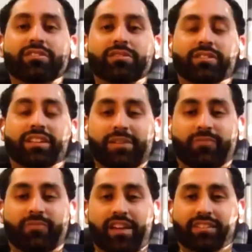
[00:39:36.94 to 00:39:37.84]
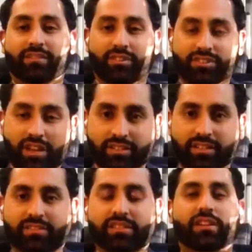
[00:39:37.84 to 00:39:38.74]
to keep facing
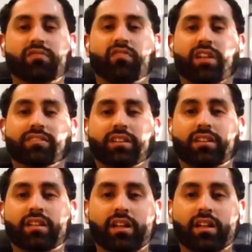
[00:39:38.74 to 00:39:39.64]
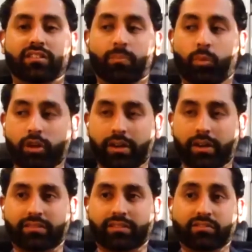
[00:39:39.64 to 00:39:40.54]
rejection and to keep facing
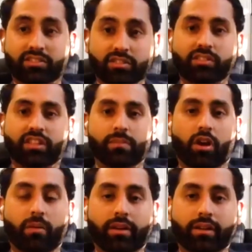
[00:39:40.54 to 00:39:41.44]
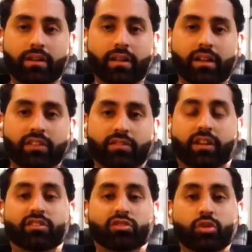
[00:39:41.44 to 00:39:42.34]
disappointments and still keep going. So I
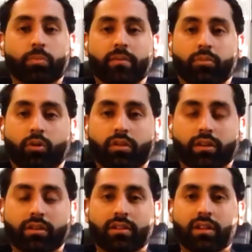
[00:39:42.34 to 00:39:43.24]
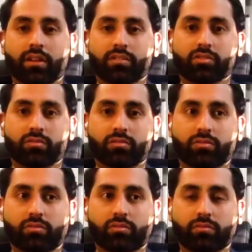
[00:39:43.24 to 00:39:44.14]
guess it's super important
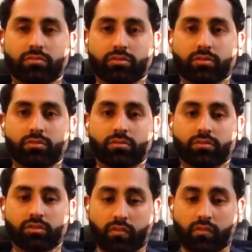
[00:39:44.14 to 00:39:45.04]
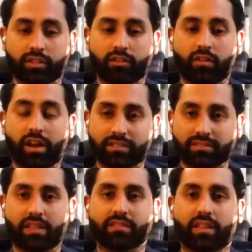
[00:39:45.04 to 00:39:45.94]
to sort of like,
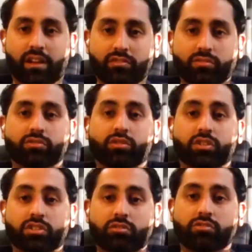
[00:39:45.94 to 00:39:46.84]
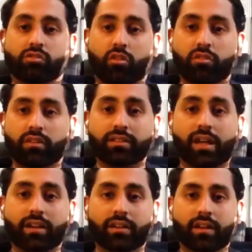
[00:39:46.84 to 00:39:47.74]
understand that and to continue to grow in
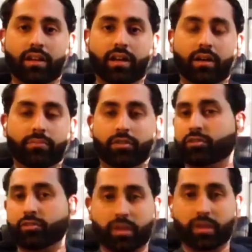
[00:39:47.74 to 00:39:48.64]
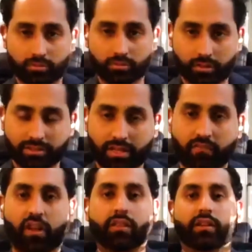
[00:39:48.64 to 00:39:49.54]
that, to be able to
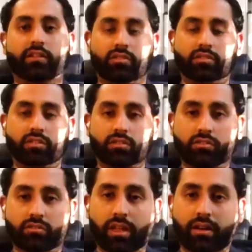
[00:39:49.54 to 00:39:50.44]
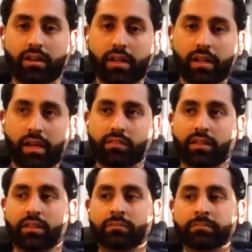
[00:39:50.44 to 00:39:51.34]
understand failure and to continue to do that.
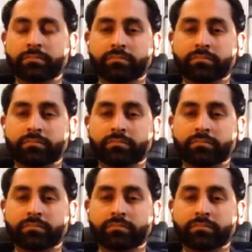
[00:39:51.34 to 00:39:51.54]
And then